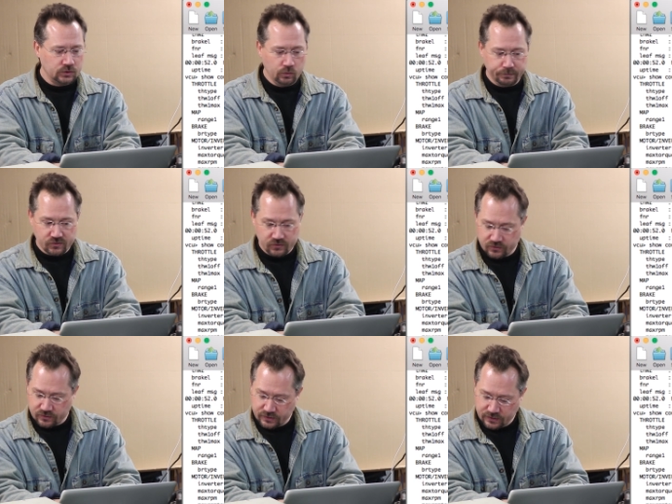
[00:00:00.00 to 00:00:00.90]

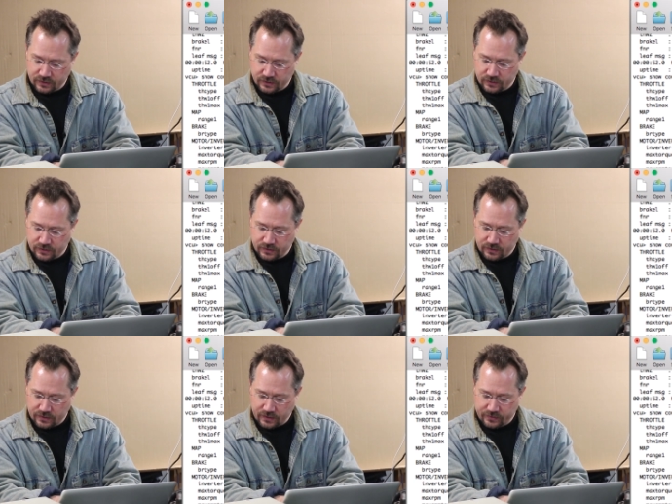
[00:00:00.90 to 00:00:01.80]
Oops,
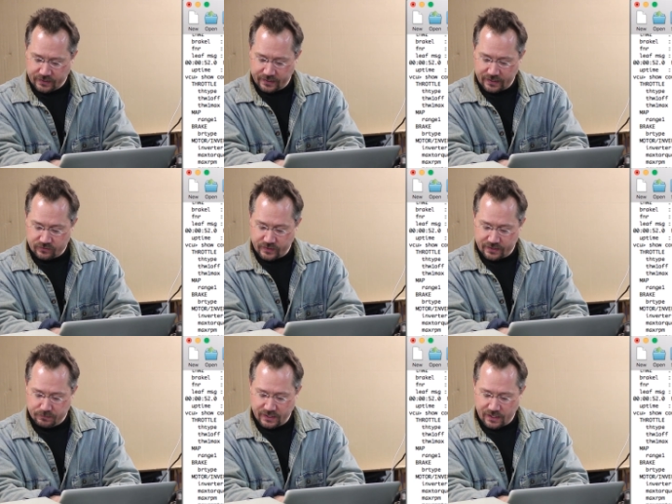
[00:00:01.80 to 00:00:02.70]
how did I not do
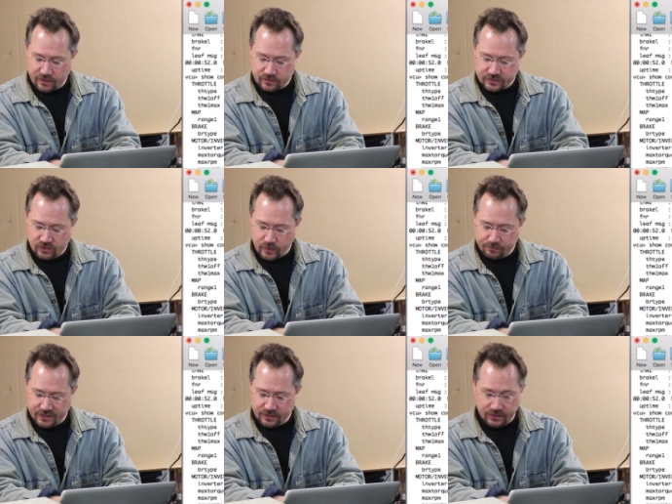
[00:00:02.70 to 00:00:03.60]
that?
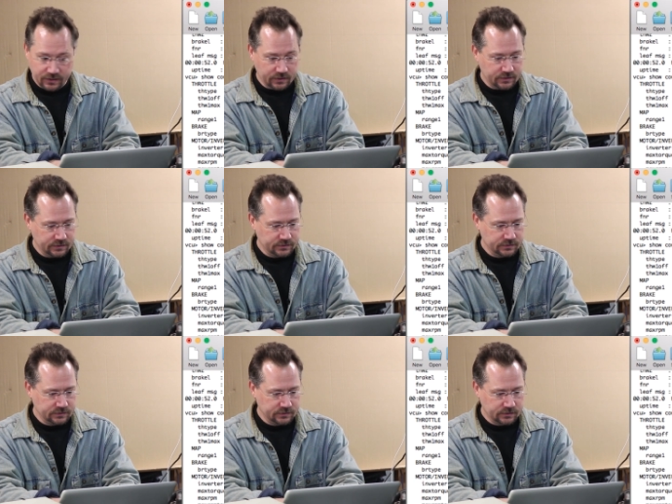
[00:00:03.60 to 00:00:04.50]
BRTYPE.
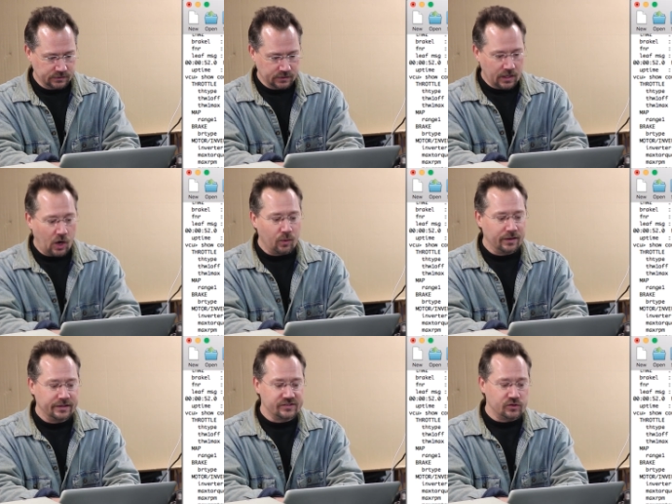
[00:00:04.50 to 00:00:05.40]
Oh,
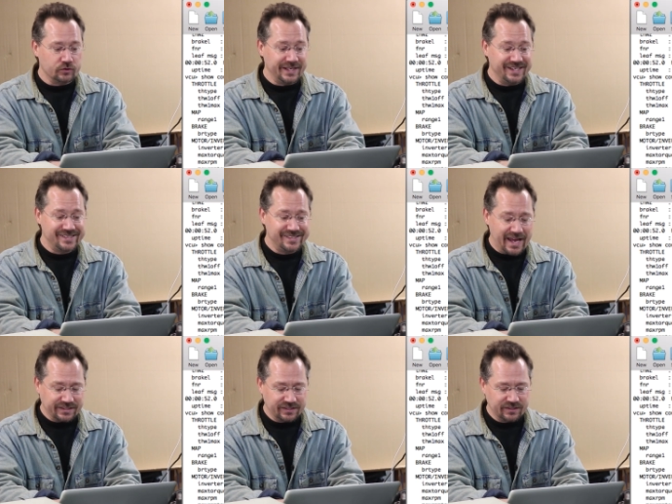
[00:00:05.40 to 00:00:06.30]
excuse me,
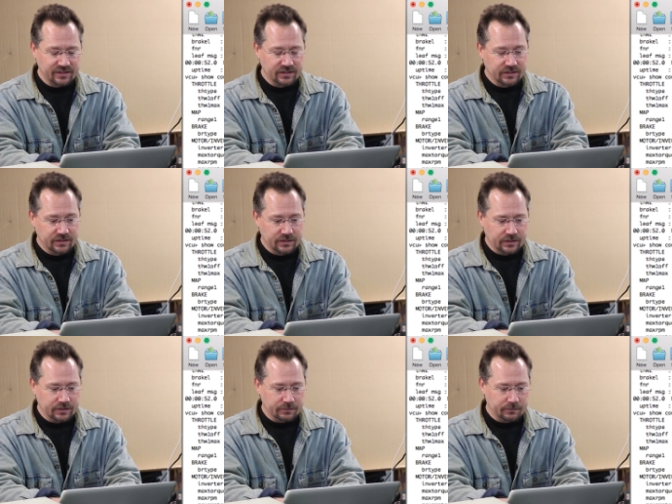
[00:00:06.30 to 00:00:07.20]
set
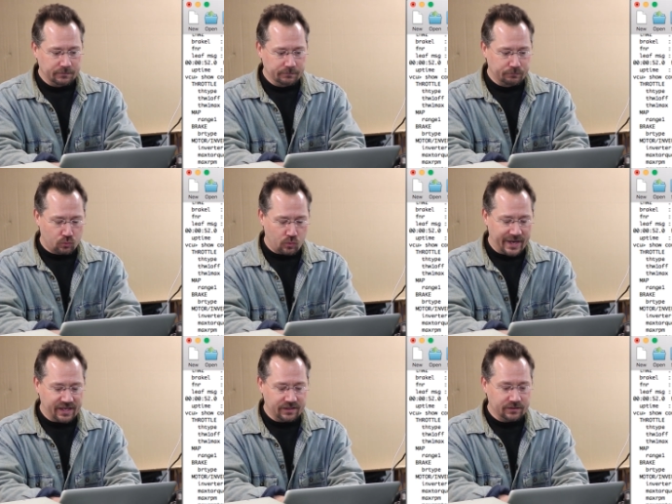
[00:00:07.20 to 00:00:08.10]

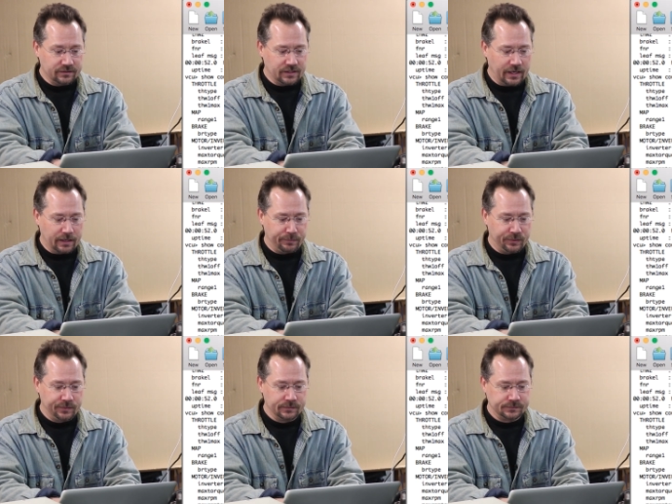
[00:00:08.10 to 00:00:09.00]
brake type
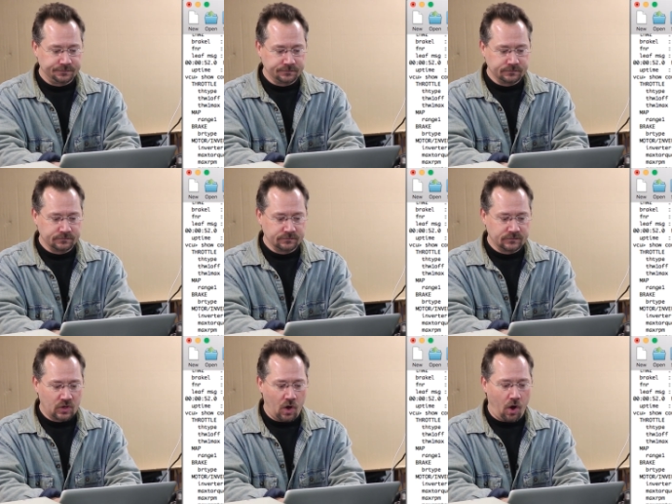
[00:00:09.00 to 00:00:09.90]

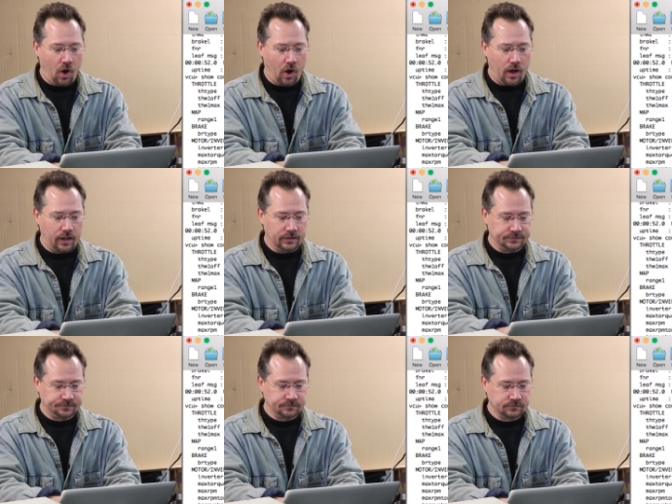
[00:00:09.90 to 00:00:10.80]
Hall.
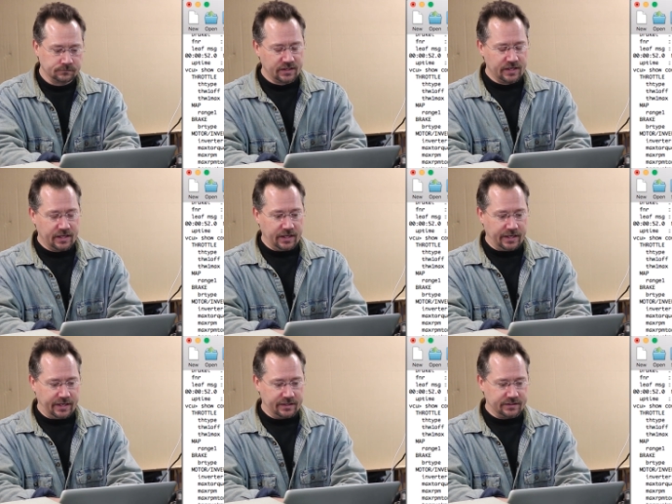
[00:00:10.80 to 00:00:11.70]

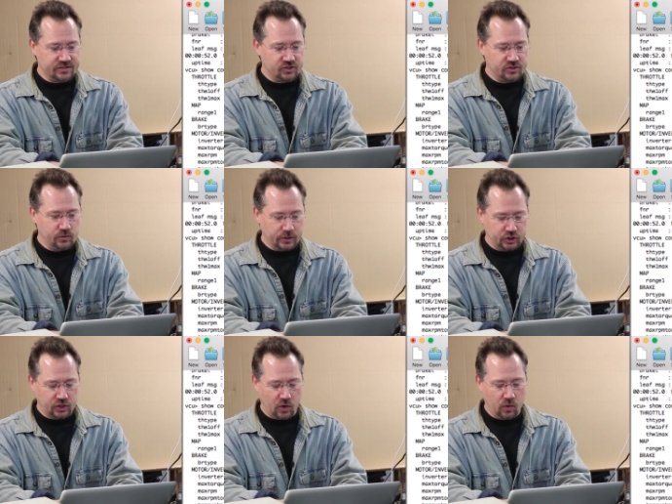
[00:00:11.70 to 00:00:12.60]
And let's just do a
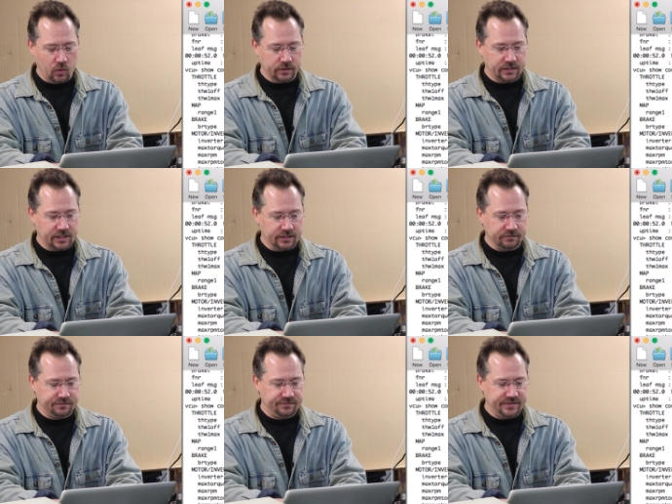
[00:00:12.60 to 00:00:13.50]
show
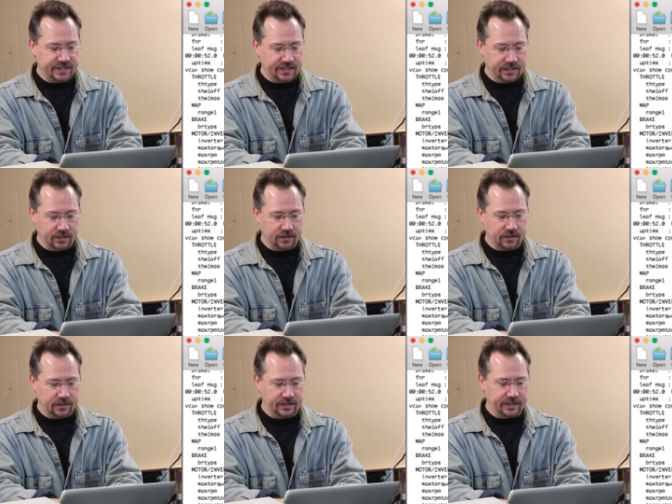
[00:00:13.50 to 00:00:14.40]
config
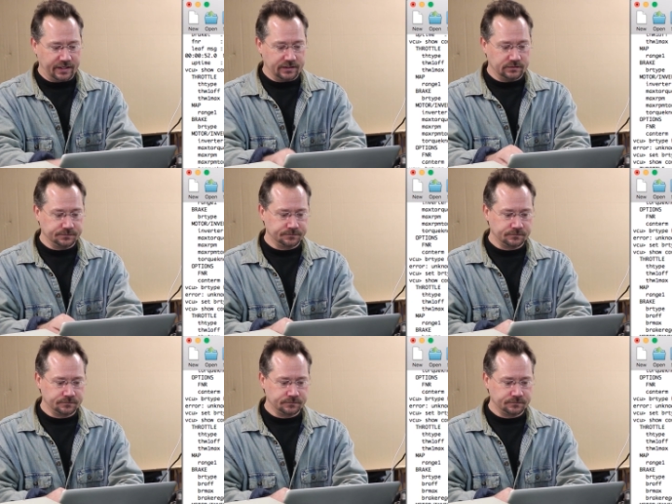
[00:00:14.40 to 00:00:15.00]
again.